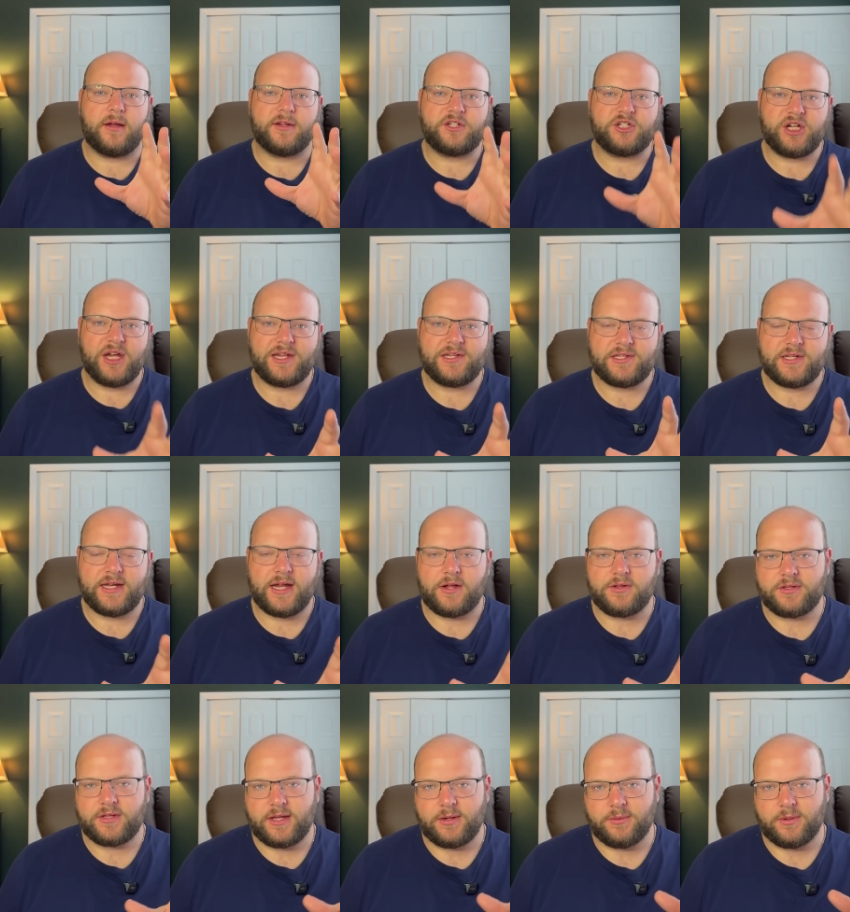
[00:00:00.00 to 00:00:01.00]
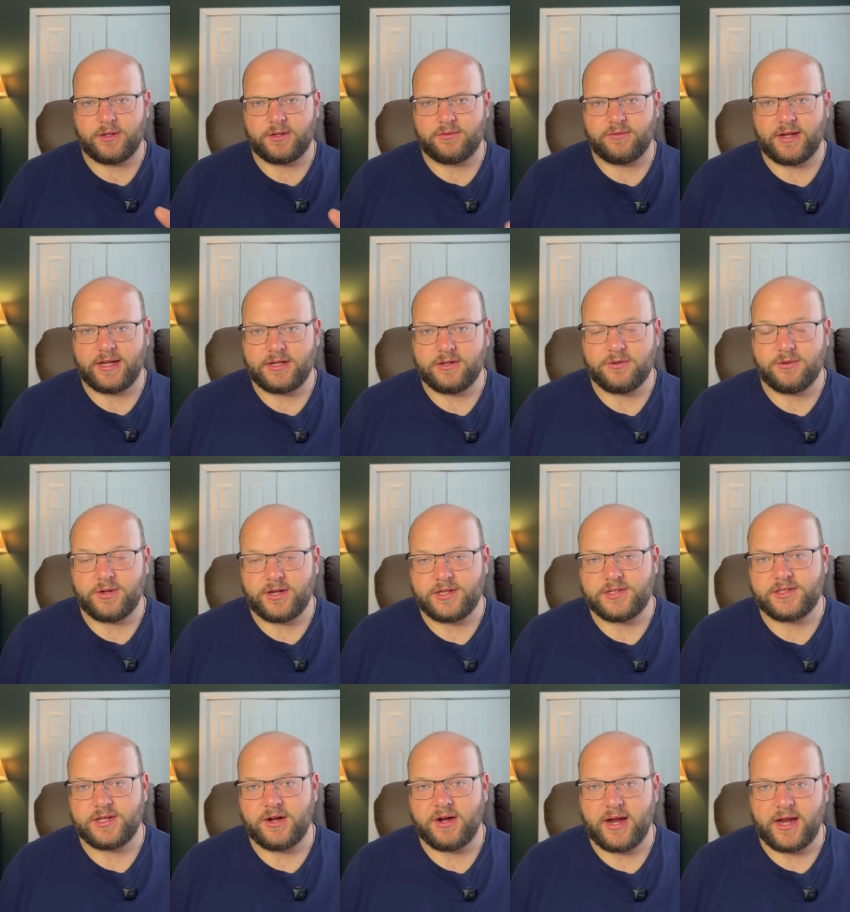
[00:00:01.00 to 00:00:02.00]
Chase announced that they were going to
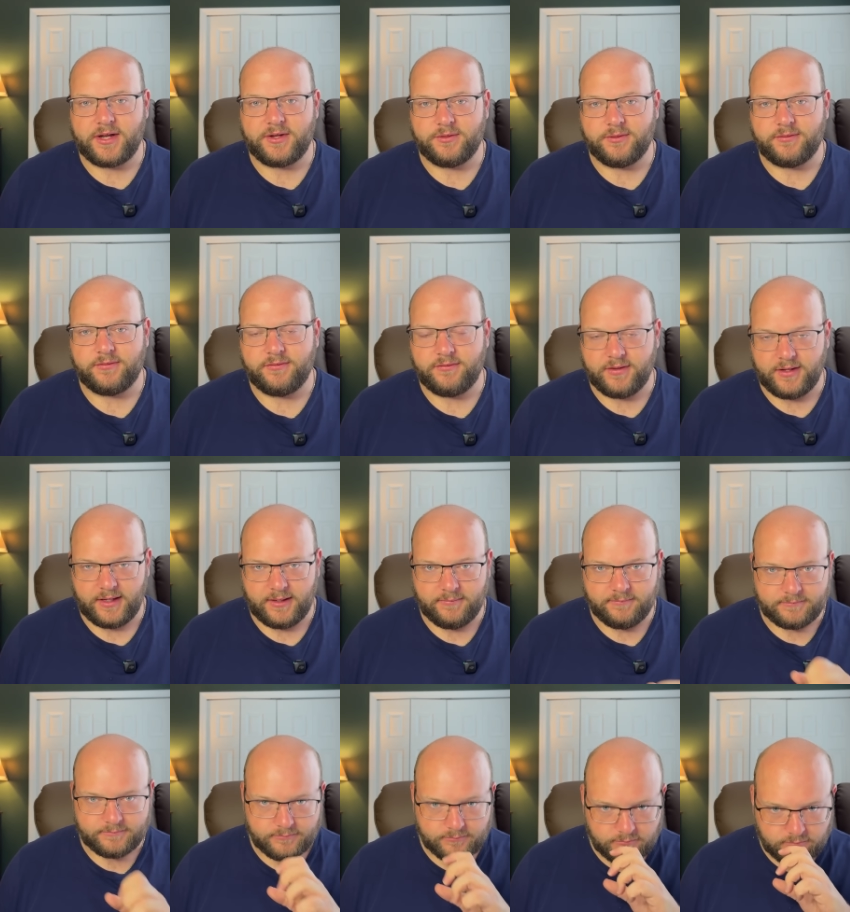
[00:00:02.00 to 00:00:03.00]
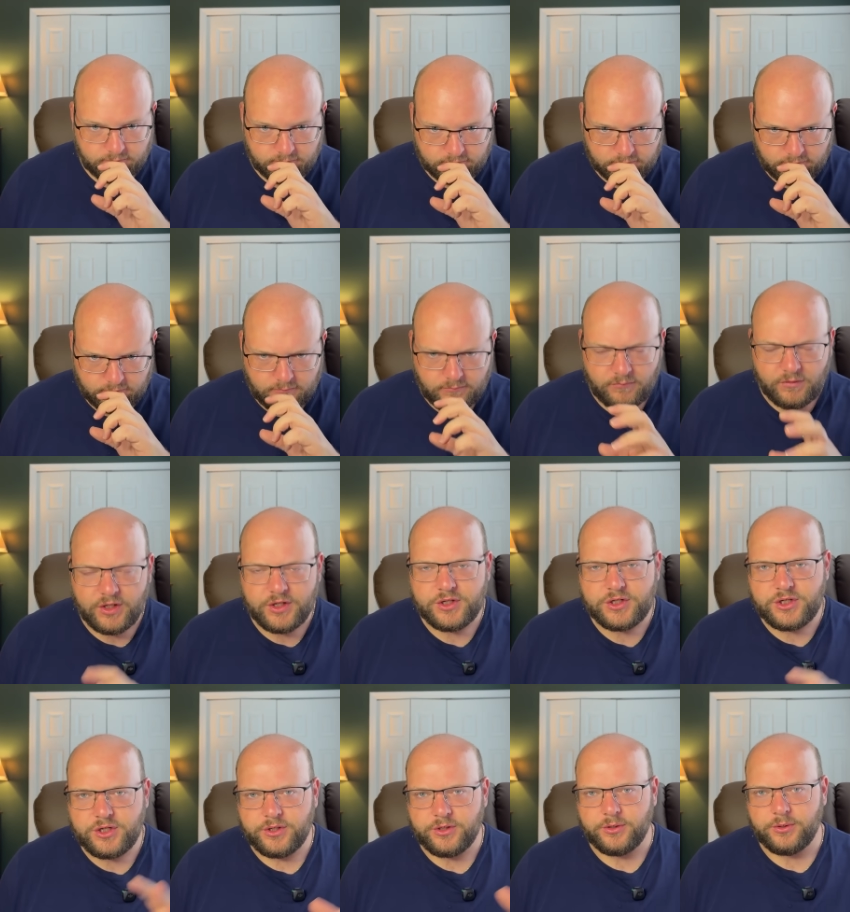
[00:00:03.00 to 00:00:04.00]
increase their annual fee
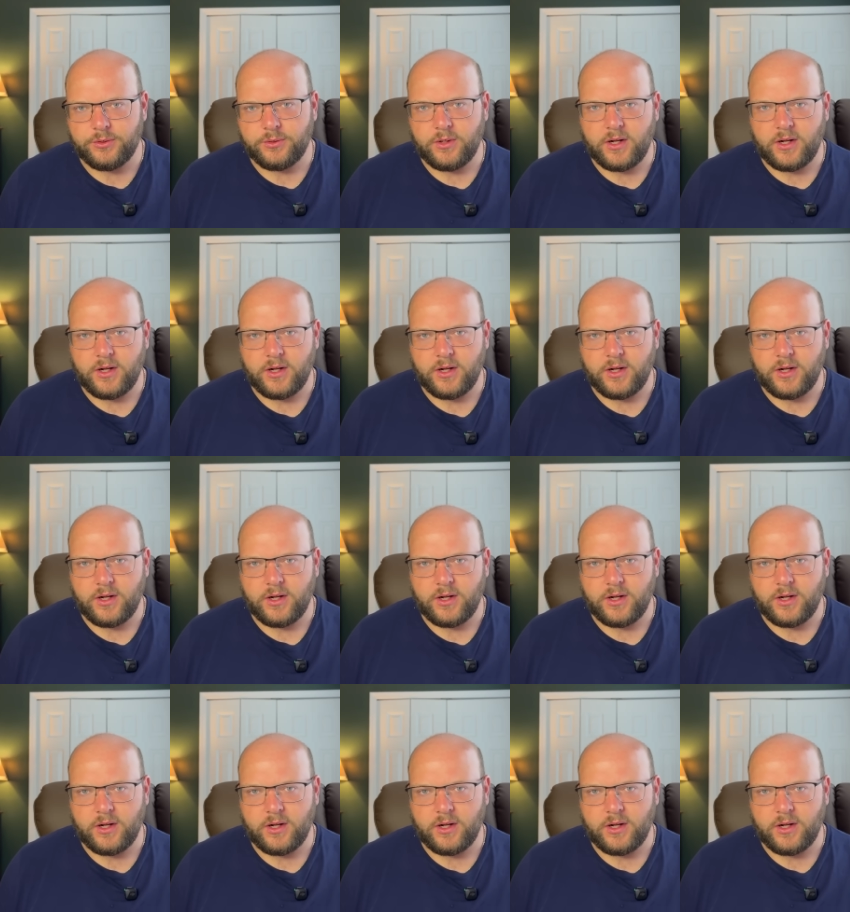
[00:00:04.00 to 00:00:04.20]
to